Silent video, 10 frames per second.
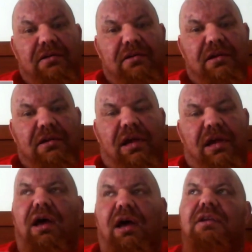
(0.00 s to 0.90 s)
Mm-hmm.
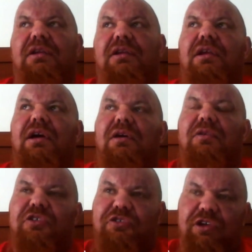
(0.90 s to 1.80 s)
And we
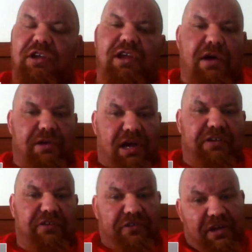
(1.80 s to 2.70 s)
just took it down nice
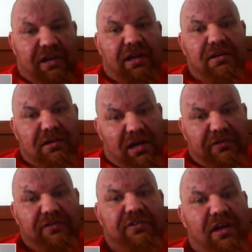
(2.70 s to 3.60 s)
and steady,
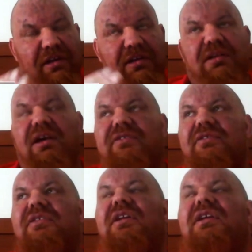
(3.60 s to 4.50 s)
nice and steady, nice
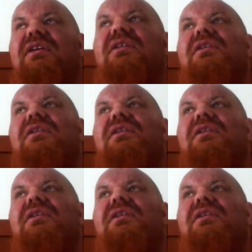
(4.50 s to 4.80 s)
and steady.